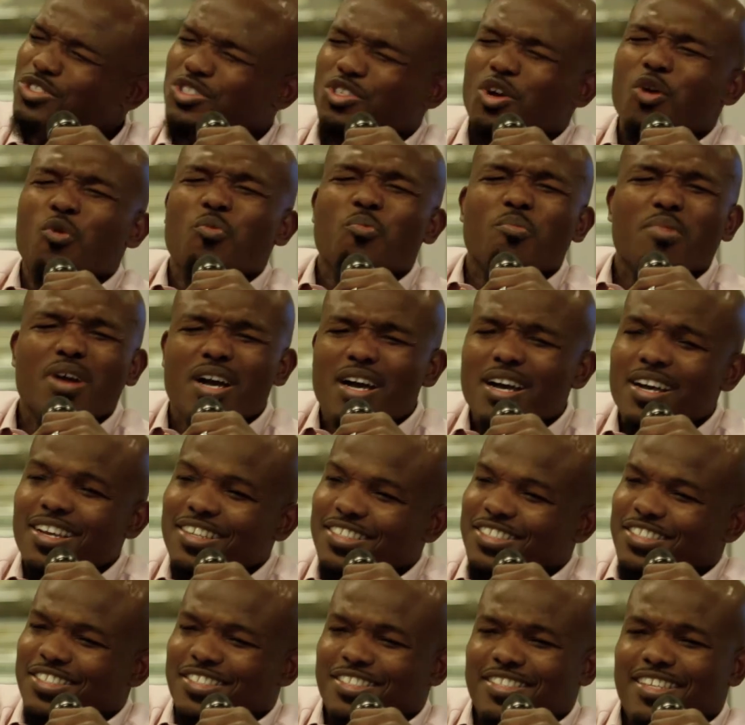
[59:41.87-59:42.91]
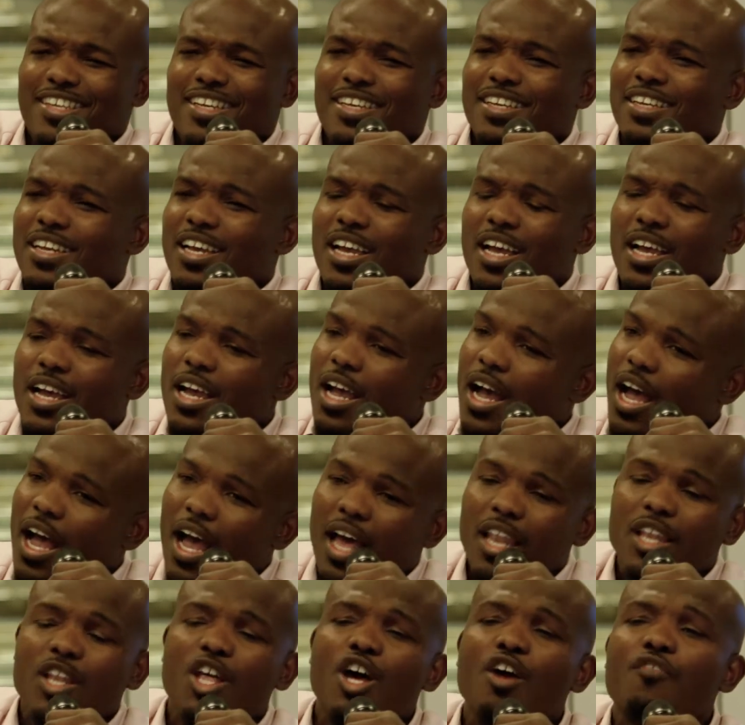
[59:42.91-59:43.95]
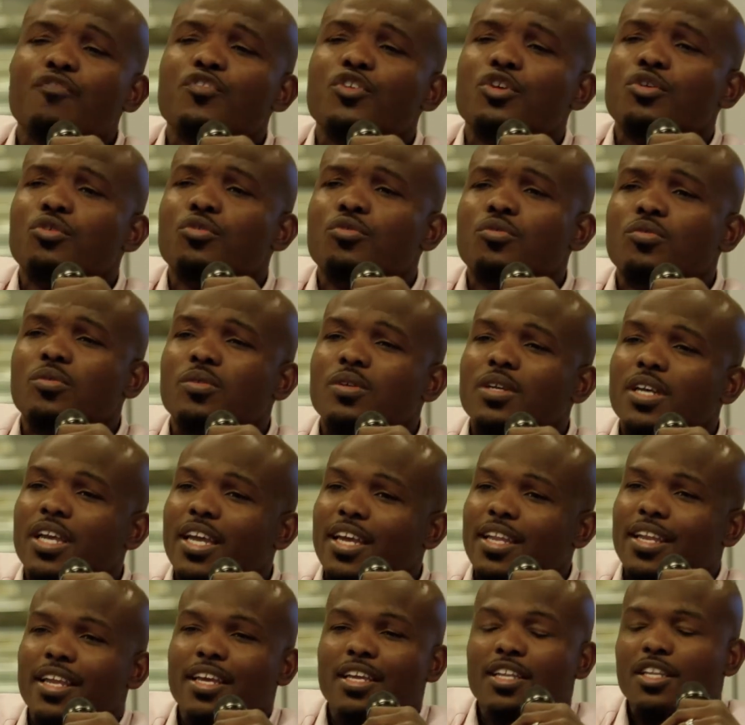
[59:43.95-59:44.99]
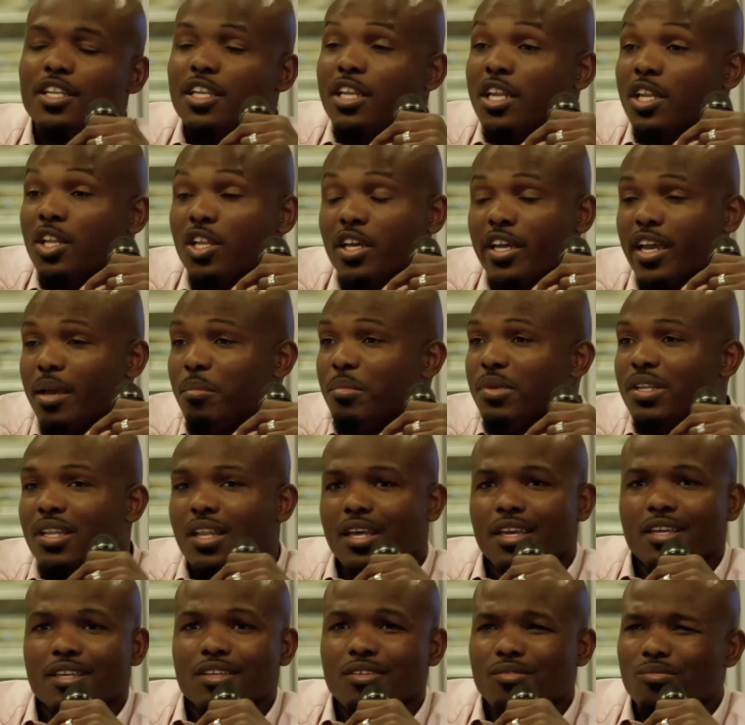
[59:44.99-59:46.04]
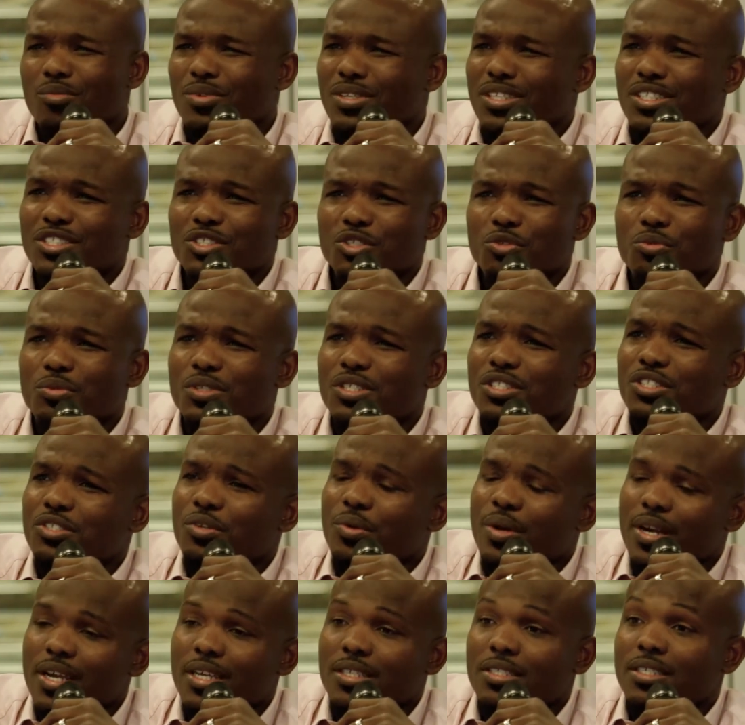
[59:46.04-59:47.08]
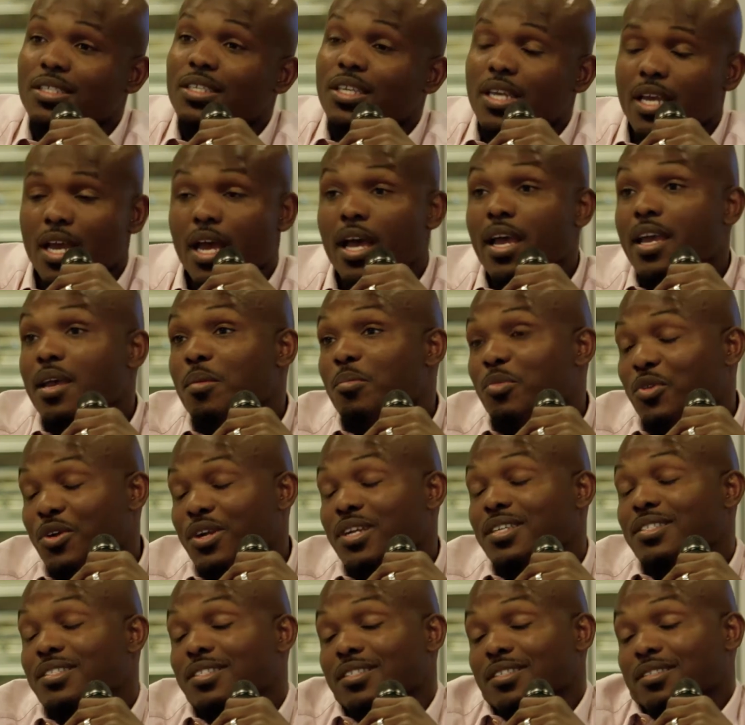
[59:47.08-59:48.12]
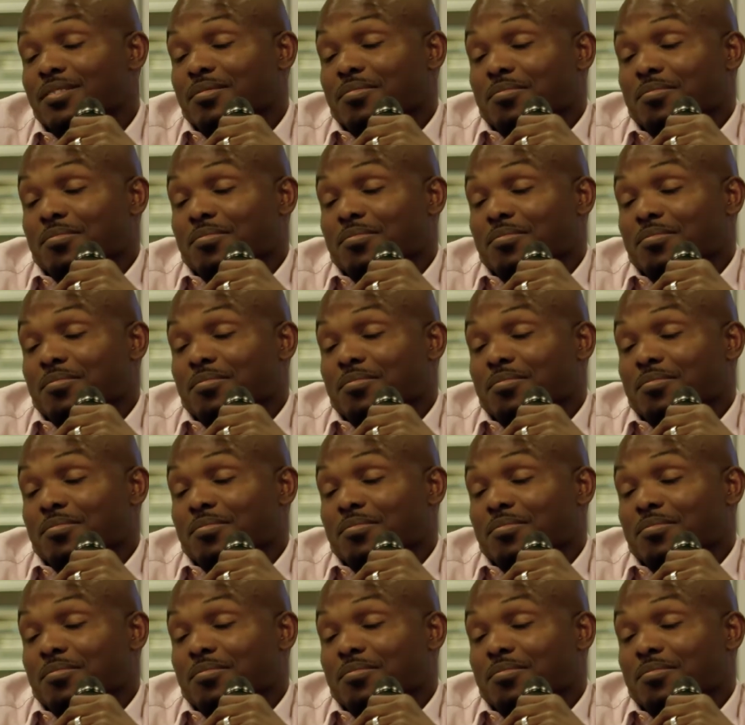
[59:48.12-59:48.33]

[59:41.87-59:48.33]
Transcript: so much. I love you. And they, then they look at me like, this dude is crazy. Yeah, I am crazy.